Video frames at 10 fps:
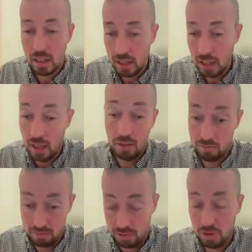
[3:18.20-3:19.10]
uh,
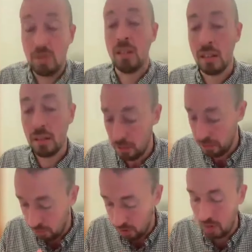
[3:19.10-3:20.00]
certainly, you know,
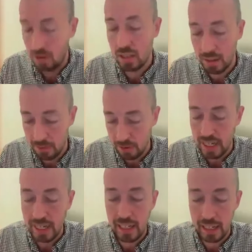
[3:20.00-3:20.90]
for a long time, for
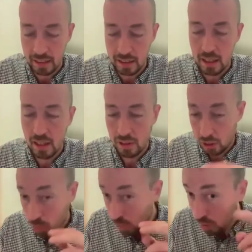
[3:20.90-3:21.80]
decades,
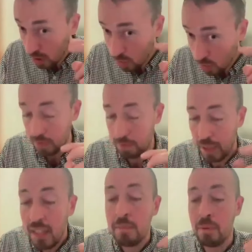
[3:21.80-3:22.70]
the quote-unquote
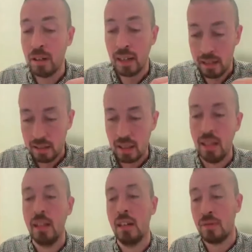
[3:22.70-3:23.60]
pinpricks
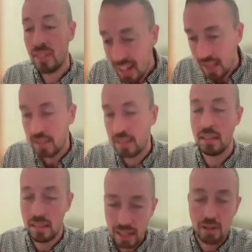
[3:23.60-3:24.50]
of
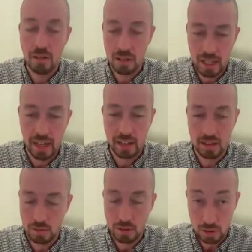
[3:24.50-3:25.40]
constant terror
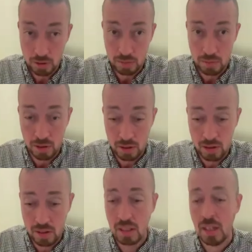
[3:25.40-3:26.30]
attacks where Jews are
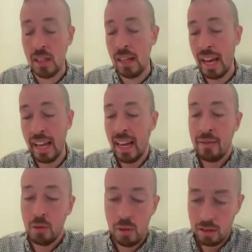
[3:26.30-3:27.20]
murdered, and
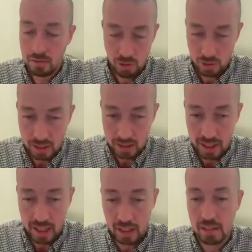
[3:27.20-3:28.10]
everyone treated
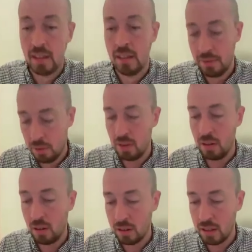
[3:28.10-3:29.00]
that for
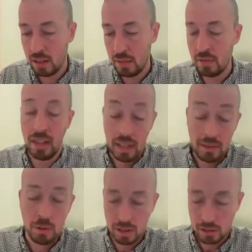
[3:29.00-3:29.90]
a long time, or not
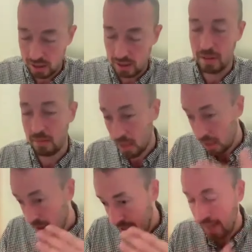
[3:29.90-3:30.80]
everyone, I should say, but
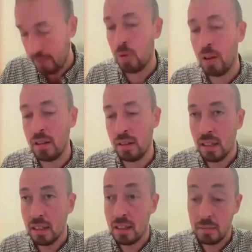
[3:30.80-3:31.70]
everyone
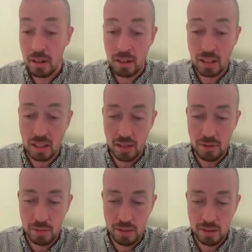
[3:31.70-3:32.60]
in the American
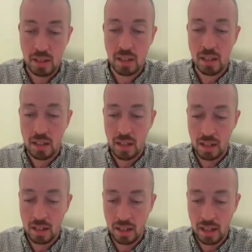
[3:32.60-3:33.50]
government
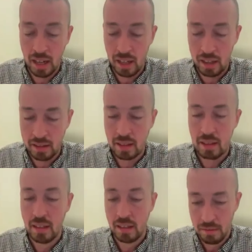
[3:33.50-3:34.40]
uh, and
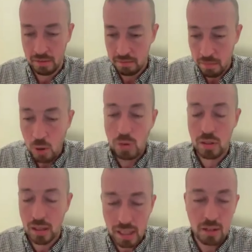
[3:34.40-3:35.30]

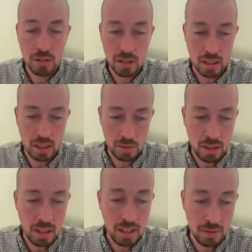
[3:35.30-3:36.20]
most leaders in the
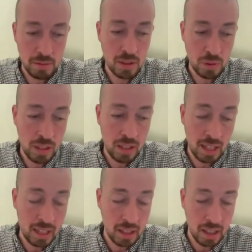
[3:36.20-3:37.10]
Israeli government treated
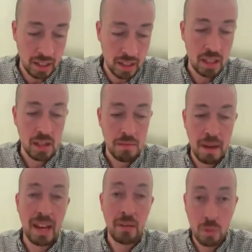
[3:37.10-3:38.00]
that like
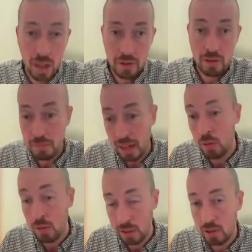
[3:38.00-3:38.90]
bad weather
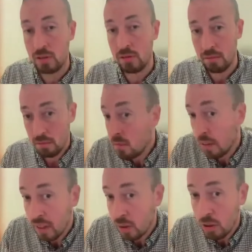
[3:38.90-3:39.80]
about which
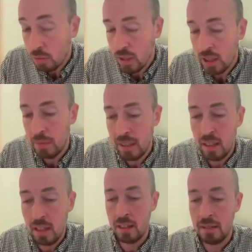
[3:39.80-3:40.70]
nothing could really be
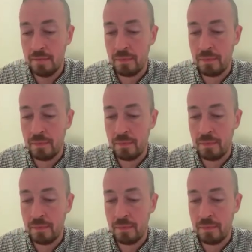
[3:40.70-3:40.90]
done.